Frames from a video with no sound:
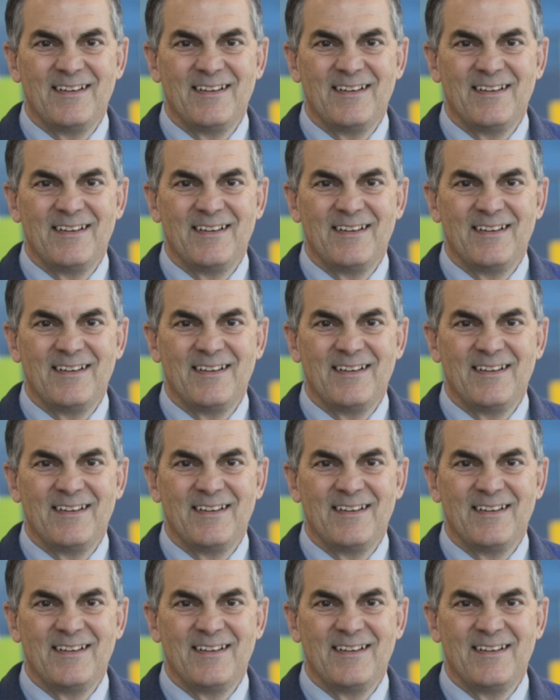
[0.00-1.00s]

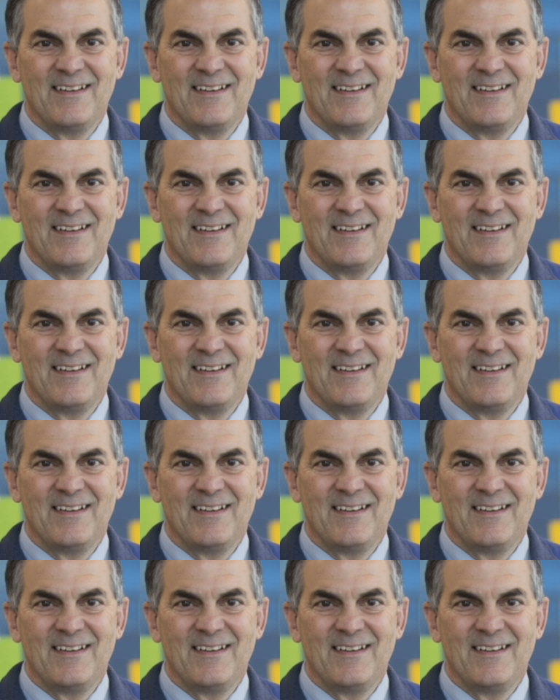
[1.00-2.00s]

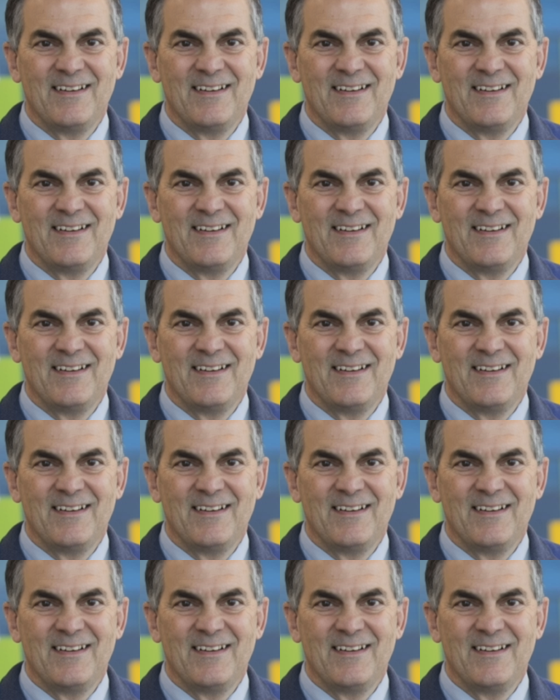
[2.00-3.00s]

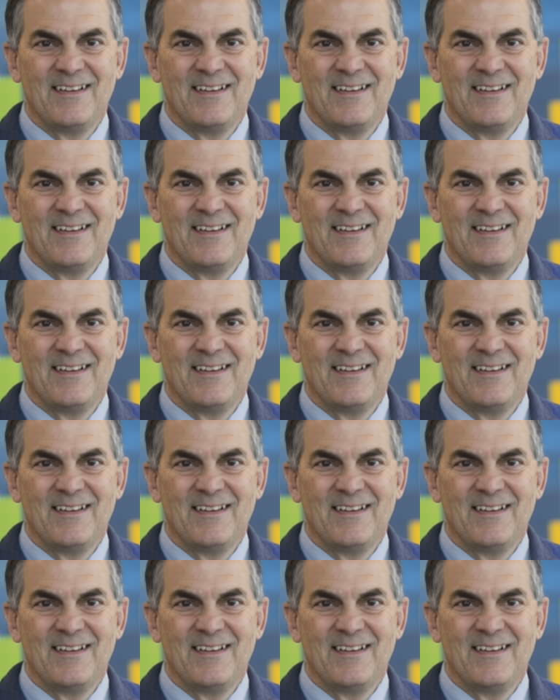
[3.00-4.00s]

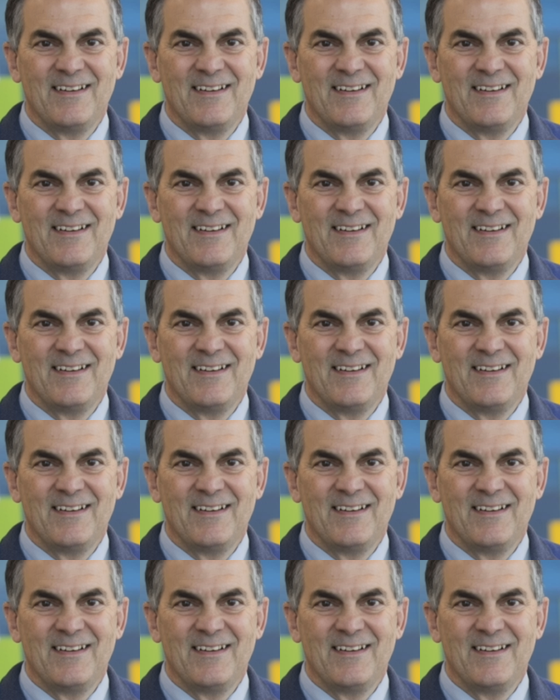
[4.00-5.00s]

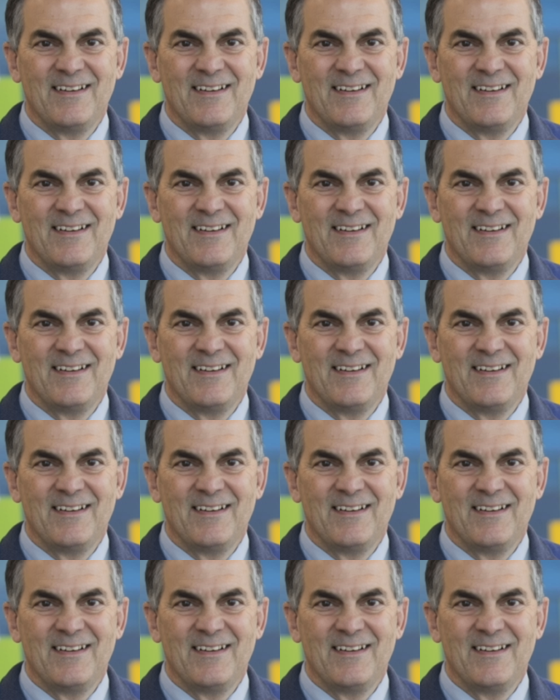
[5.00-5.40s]
The face doesn't move, so there is nothing to read.